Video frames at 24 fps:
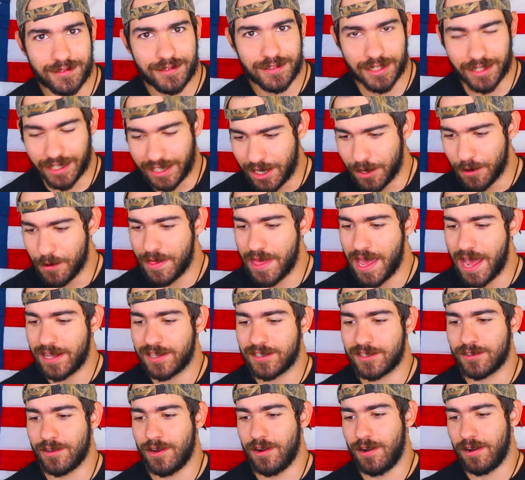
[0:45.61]
to hear that
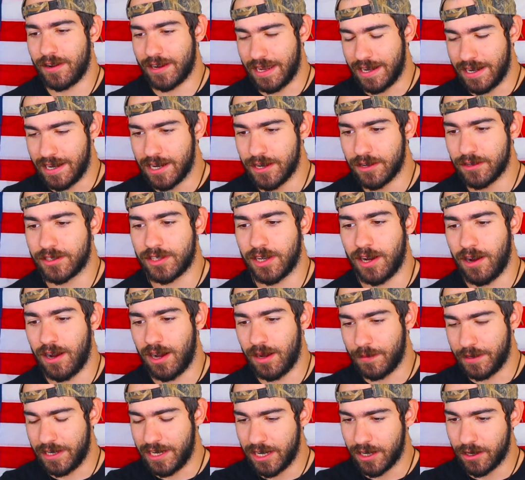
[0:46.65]
song and hear
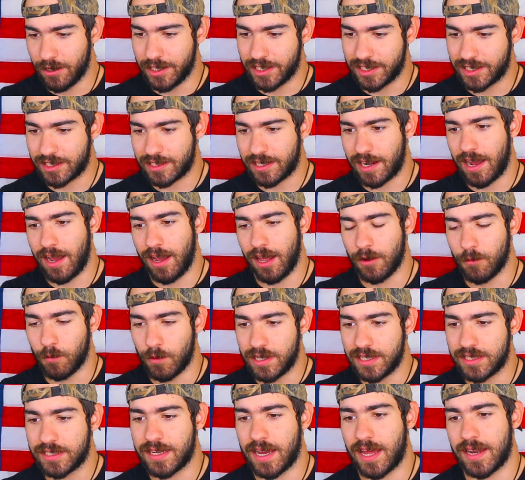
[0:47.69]
Tom and hear his style and
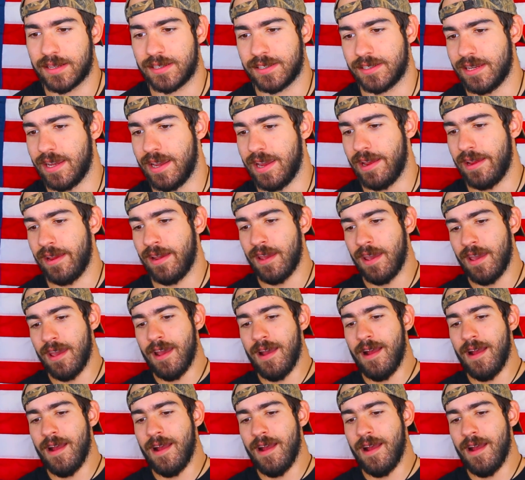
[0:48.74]
what he's got to say